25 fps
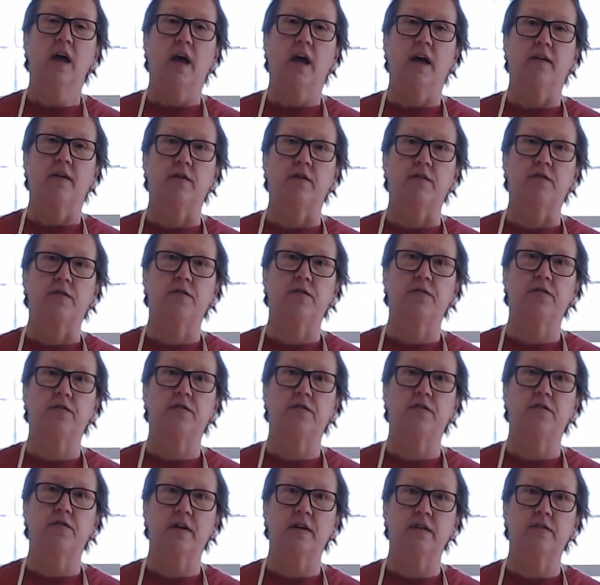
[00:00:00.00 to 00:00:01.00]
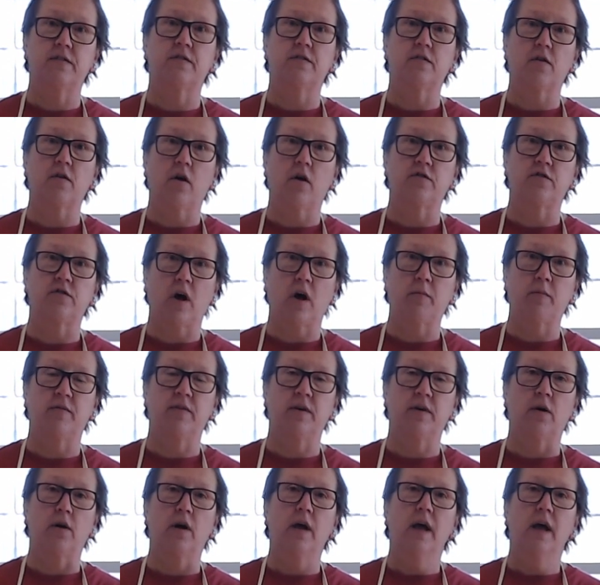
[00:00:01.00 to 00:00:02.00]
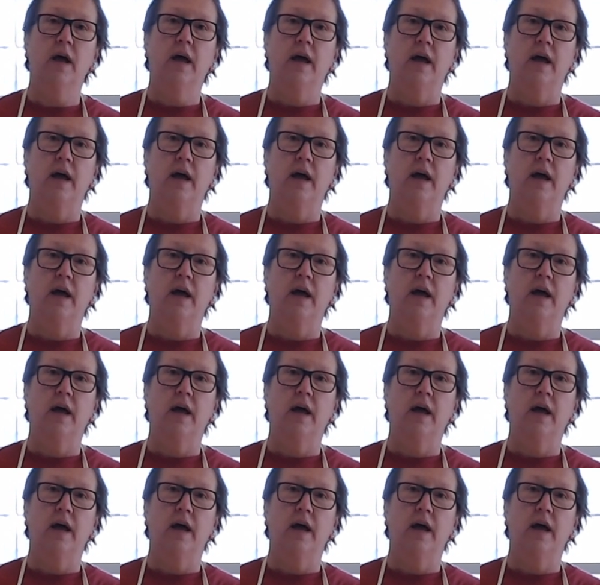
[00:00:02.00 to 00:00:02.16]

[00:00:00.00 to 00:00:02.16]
if it sits on top of here,